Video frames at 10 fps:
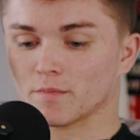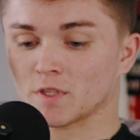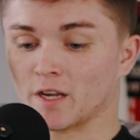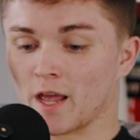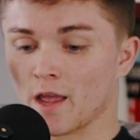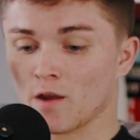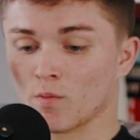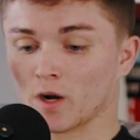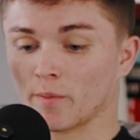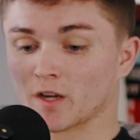Today,
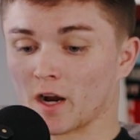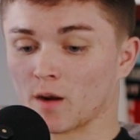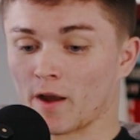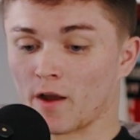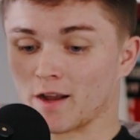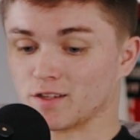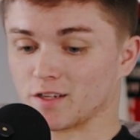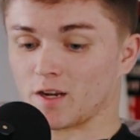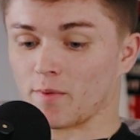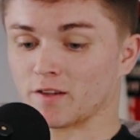we're going to be talking about, as you
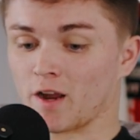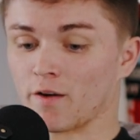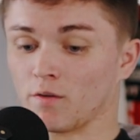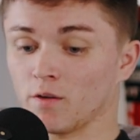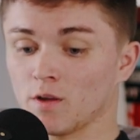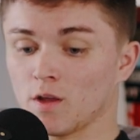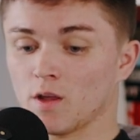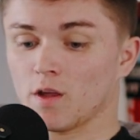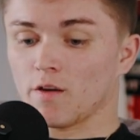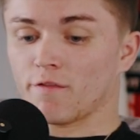can tell by the title,
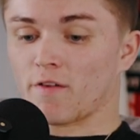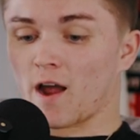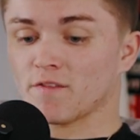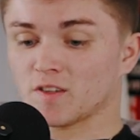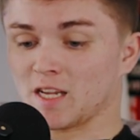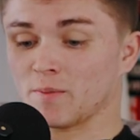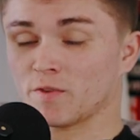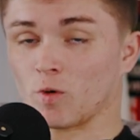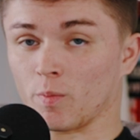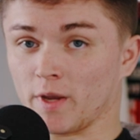5
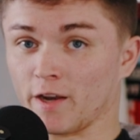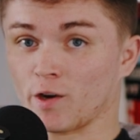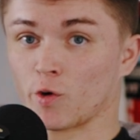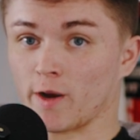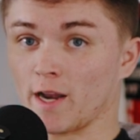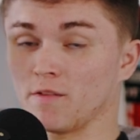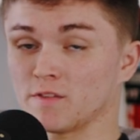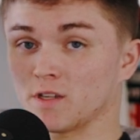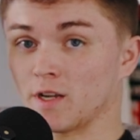tips for beginner creatives.